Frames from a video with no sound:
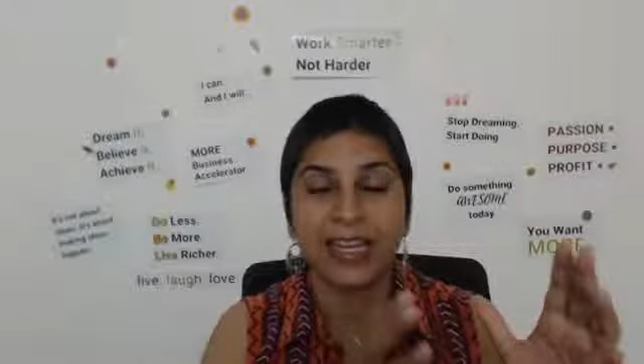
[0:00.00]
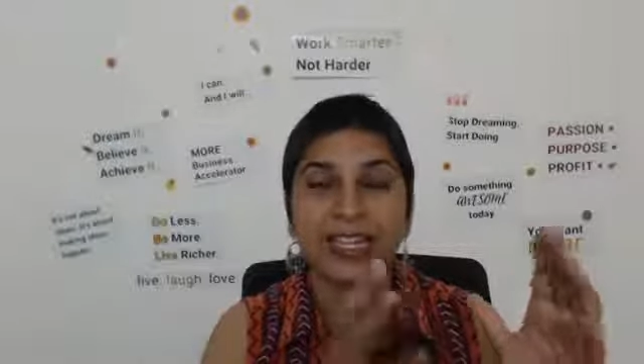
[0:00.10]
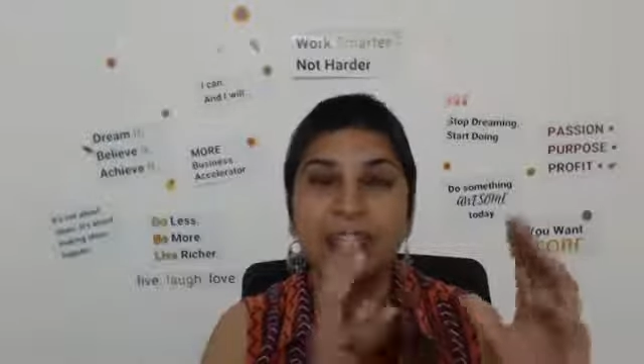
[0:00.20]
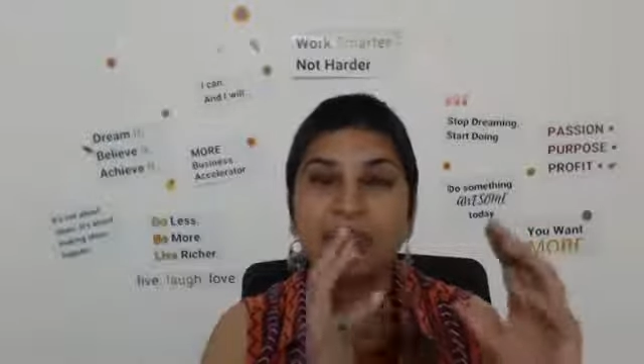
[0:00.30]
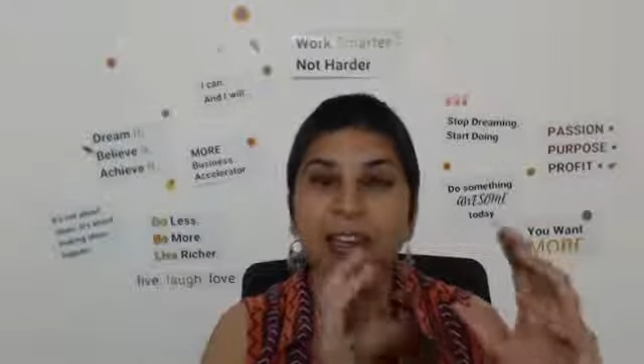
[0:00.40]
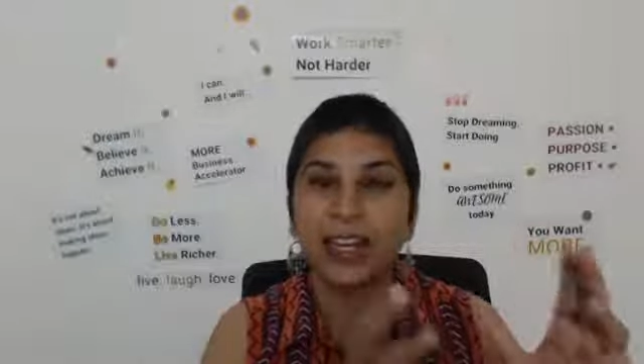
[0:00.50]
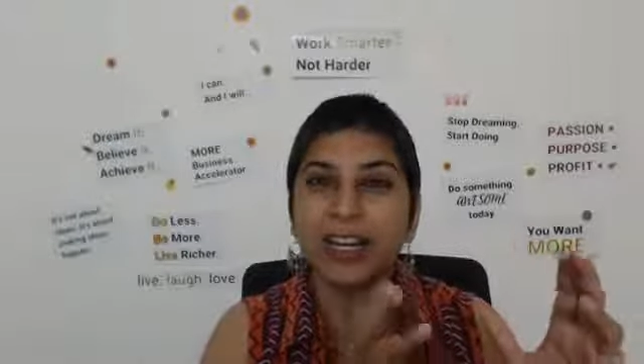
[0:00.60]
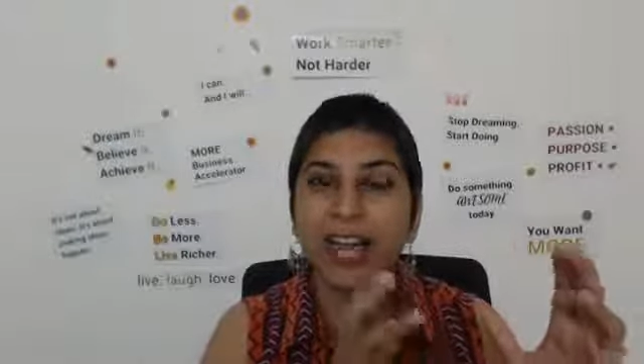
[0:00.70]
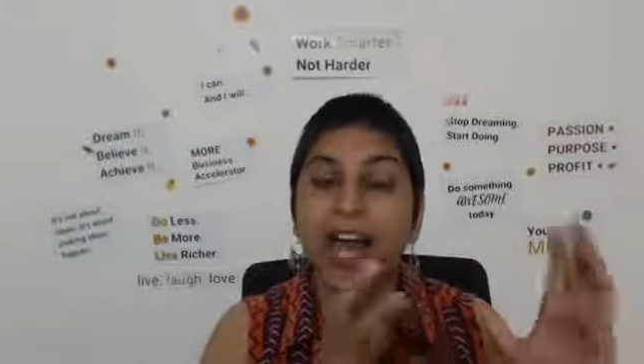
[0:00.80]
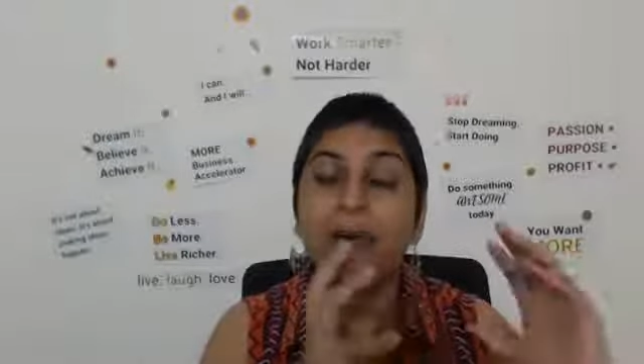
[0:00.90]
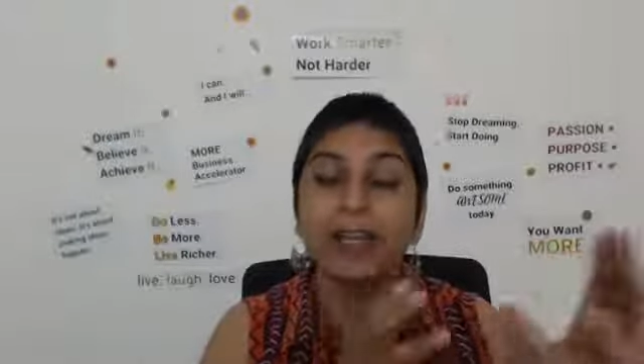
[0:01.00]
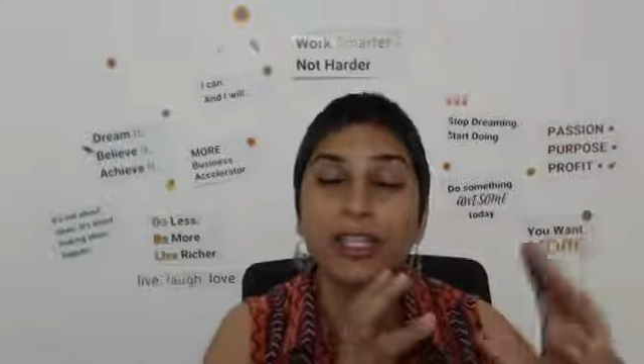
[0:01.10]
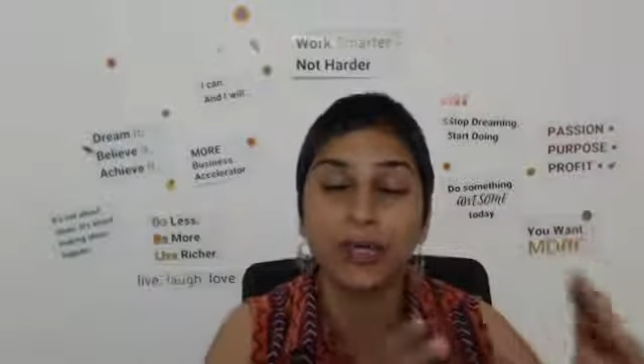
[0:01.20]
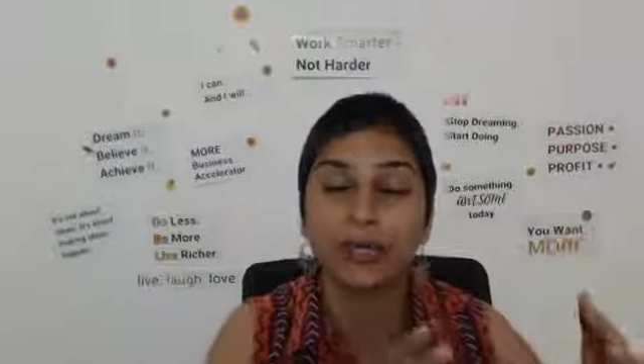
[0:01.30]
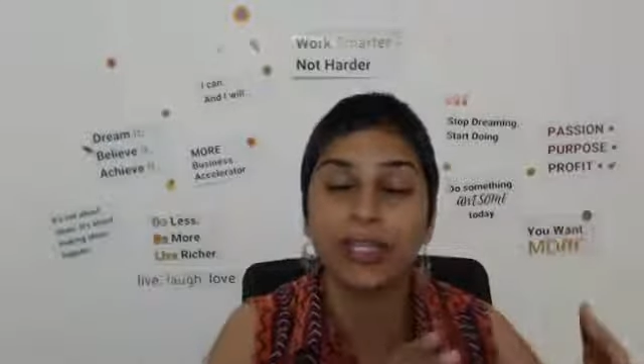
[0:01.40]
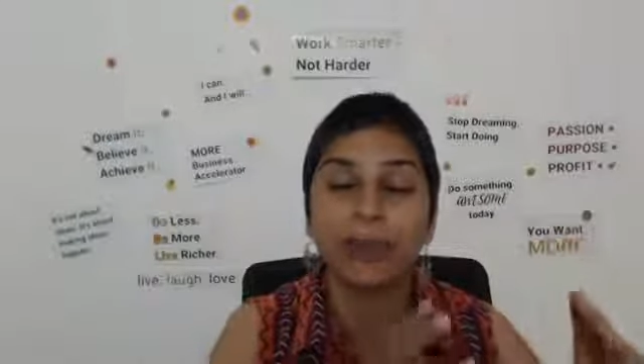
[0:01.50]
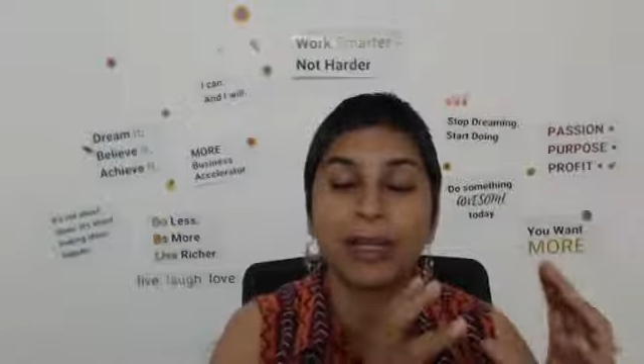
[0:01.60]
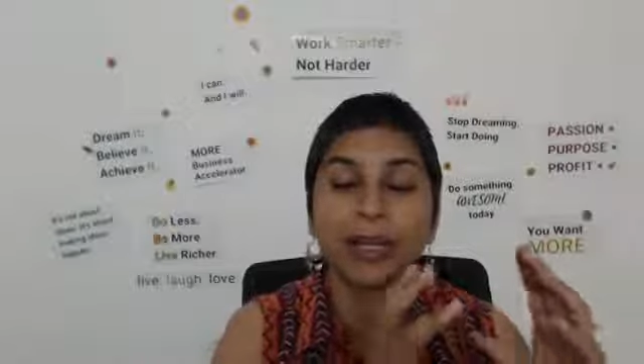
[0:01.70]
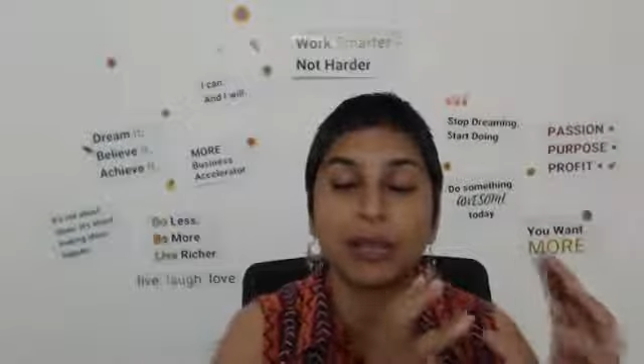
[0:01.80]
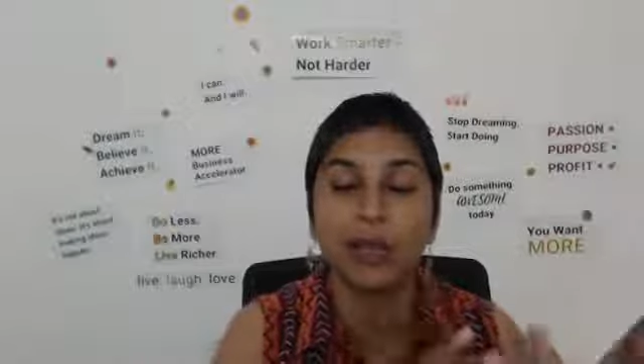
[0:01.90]
how it shows up
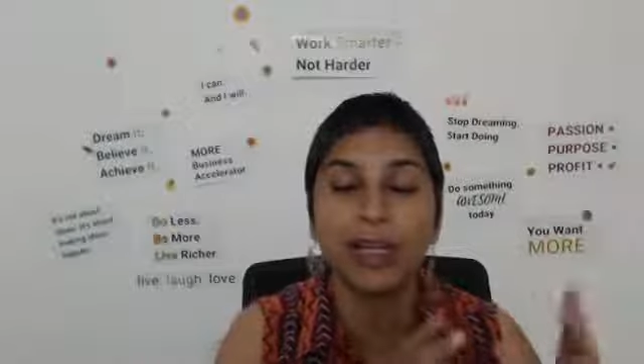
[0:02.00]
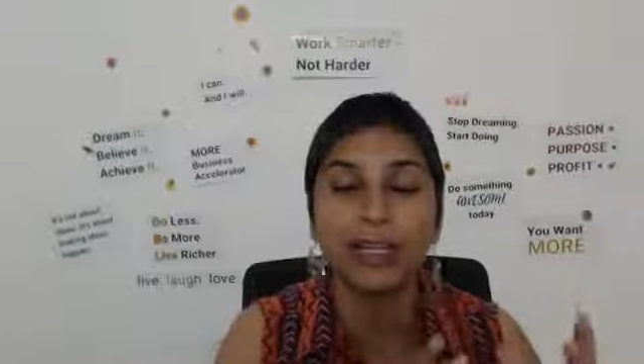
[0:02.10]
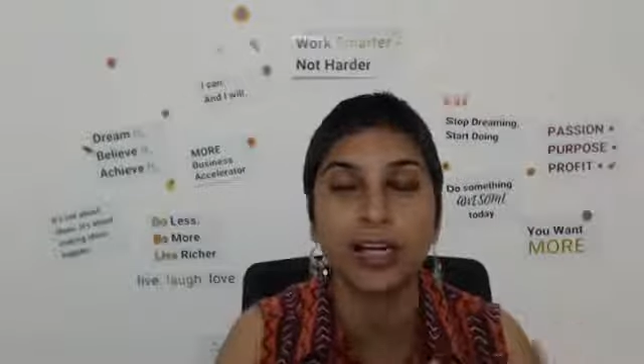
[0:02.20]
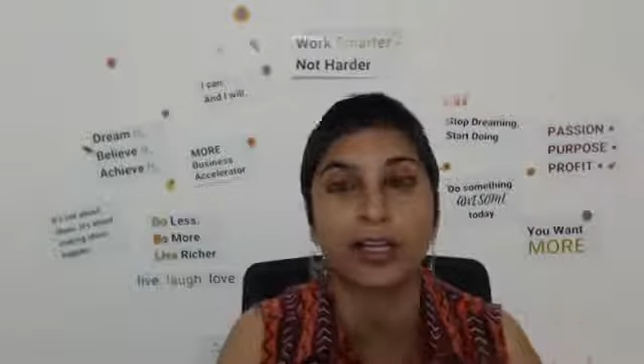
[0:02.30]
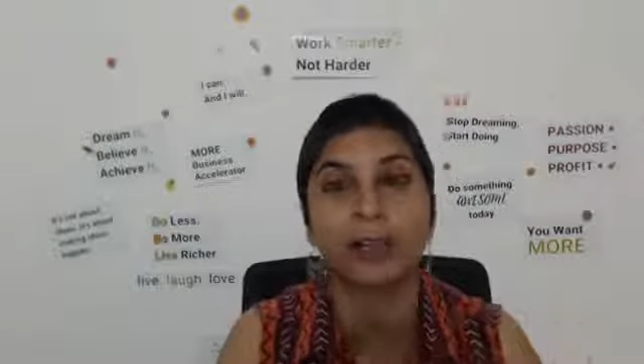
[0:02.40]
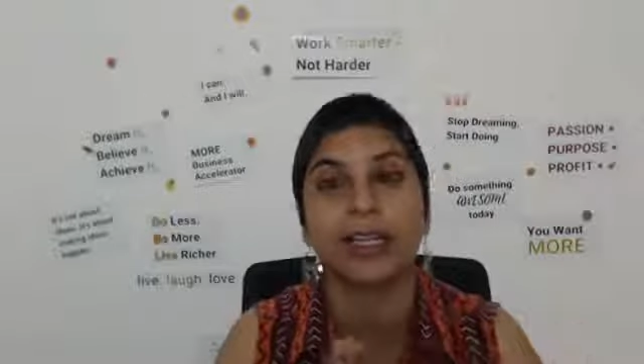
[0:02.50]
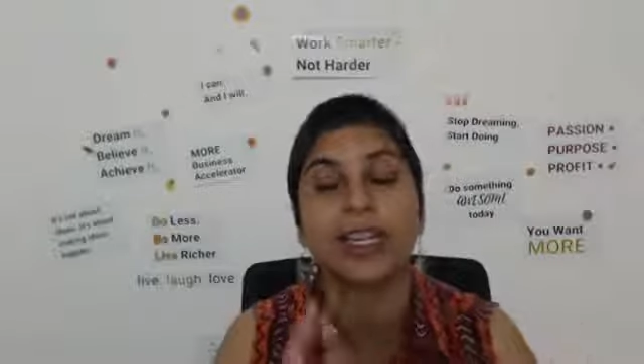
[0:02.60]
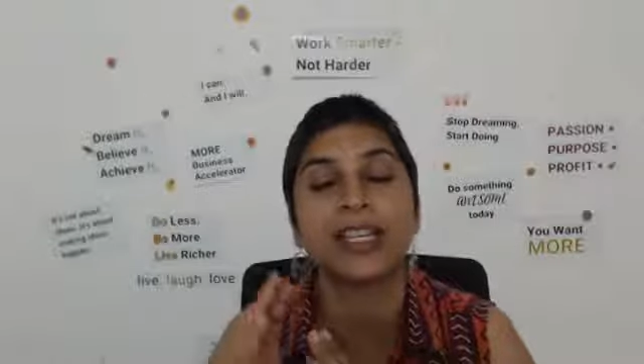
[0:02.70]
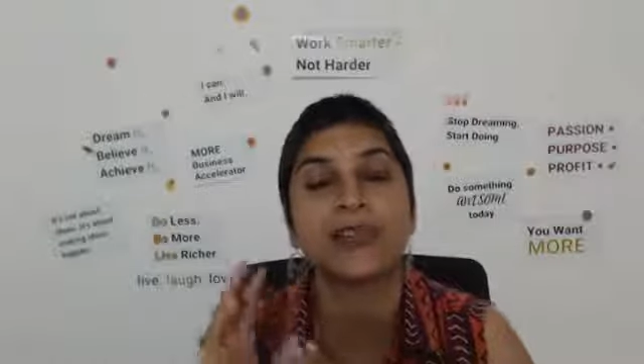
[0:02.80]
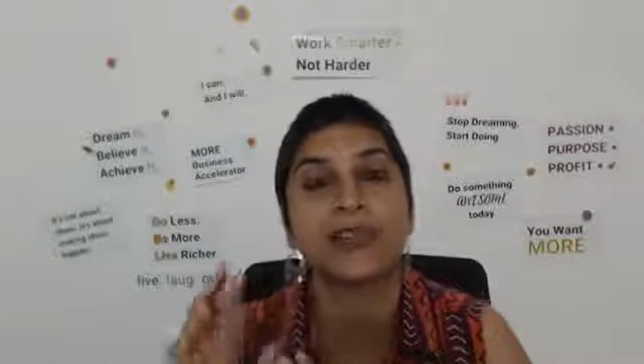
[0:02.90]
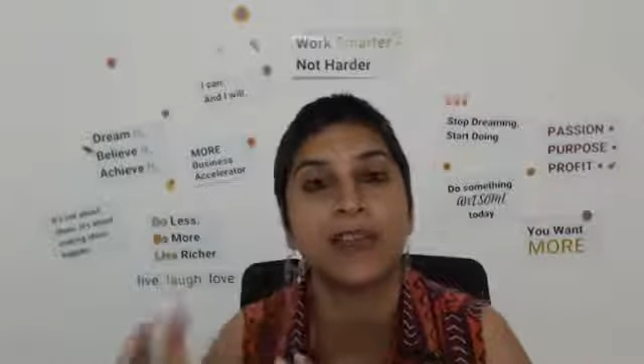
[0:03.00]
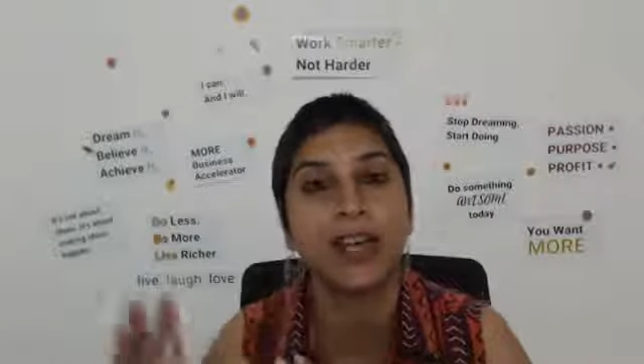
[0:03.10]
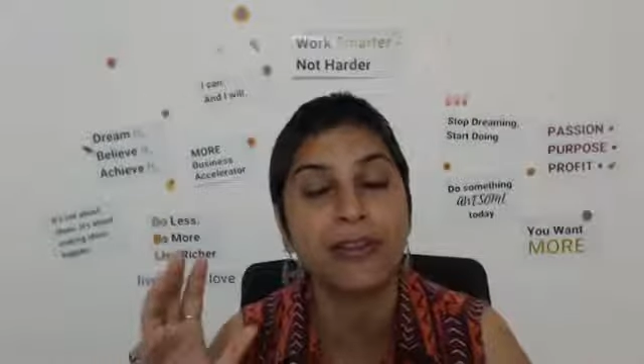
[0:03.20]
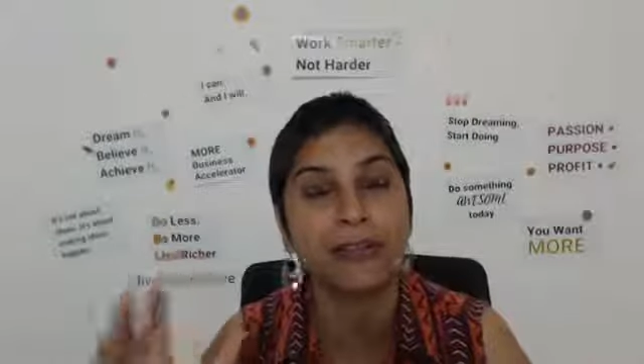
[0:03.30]
in a Word document is very,